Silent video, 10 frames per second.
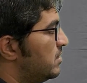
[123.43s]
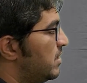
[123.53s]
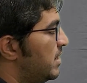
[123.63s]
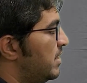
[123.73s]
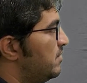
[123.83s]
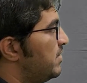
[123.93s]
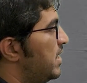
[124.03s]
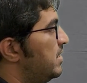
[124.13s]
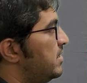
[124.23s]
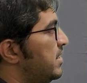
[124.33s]
and it will
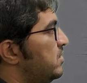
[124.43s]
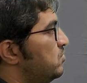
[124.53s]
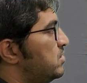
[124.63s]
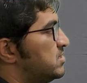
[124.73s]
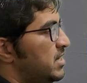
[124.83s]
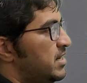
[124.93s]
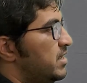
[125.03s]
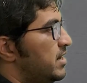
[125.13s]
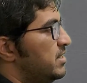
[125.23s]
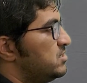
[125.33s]
enter into the
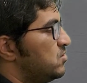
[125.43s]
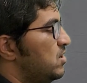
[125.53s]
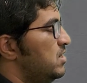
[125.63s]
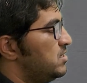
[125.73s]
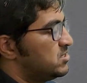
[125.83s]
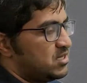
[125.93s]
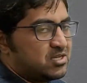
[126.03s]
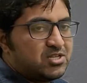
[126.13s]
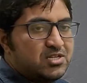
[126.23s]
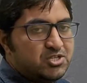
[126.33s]
cylinder. It is called
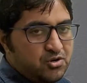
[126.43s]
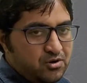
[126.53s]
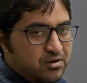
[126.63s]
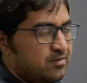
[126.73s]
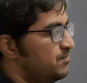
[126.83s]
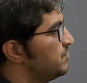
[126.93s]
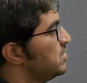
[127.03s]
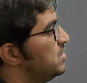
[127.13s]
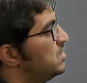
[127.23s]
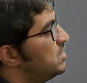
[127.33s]
suction stroke.
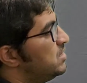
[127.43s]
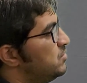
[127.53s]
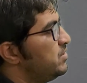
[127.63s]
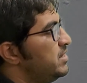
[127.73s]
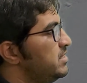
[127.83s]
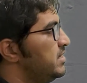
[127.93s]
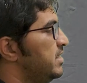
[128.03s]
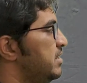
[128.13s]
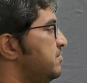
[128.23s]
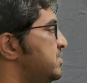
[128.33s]
During the
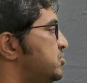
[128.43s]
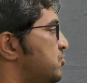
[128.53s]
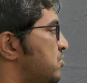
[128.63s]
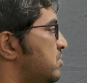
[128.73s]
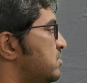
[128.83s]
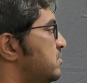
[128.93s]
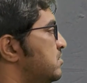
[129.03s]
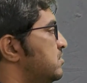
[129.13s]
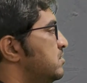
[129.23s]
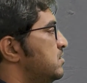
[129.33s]
delivery stroke,
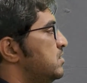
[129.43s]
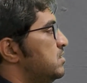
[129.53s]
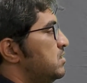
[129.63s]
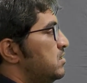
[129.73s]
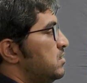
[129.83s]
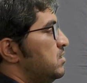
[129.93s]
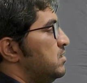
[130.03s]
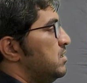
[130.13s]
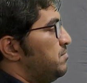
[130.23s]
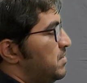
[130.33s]

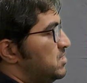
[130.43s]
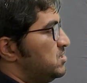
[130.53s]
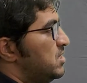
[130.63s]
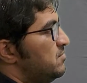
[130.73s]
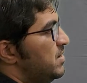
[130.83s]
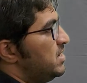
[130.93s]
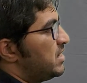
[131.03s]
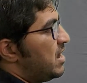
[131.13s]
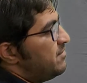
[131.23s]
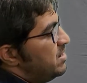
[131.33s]
the piston will
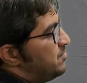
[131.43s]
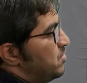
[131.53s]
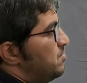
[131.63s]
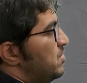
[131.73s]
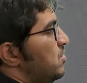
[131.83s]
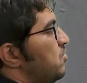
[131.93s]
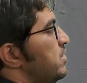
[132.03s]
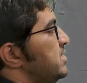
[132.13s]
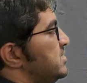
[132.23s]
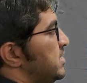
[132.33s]
travel from
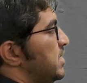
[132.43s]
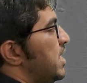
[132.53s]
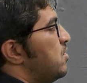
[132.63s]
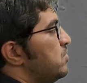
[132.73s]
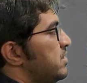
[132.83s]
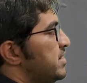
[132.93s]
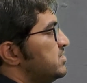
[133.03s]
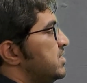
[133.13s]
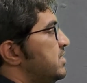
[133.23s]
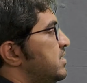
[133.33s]
ODC, outer
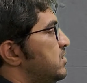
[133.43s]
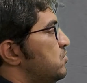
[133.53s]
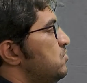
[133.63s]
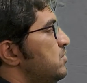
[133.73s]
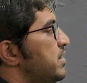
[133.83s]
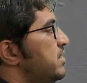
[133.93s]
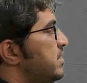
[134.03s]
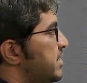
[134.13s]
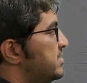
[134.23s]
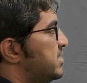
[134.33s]
dead center, to
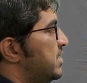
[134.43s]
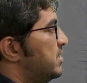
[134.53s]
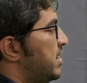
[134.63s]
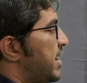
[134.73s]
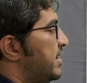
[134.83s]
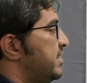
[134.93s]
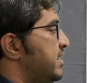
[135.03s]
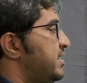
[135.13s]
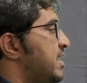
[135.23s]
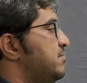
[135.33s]
inner dead center. At
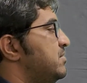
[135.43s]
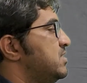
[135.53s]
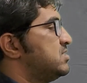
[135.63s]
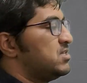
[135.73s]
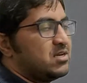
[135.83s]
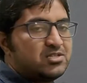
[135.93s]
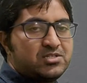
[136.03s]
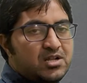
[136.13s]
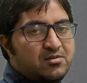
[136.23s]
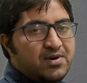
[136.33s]
that time this
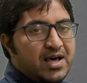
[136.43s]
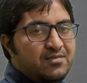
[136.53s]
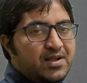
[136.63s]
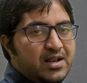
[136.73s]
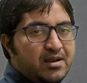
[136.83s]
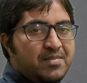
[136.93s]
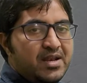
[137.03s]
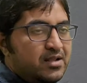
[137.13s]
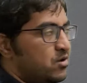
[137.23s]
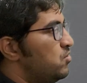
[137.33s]
suction valve will
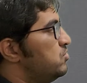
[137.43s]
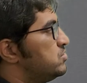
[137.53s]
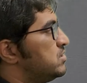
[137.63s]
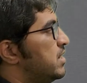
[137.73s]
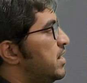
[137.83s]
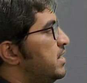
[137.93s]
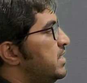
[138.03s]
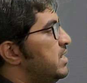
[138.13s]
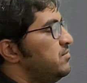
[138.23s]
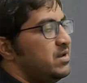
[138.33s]
remain closed
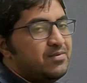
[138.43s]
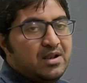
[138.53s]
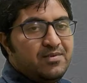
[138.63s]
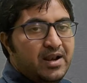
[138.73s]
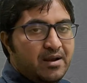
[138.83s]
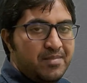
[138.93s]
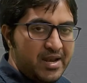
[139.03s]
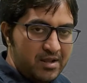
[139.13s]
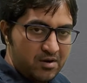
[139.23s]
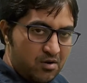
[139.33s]
and delivery valve will
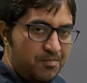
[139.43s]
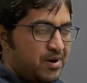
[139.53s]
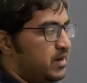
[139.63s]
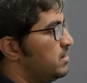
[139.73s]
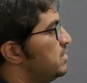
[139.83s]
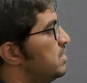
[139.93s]
remain open,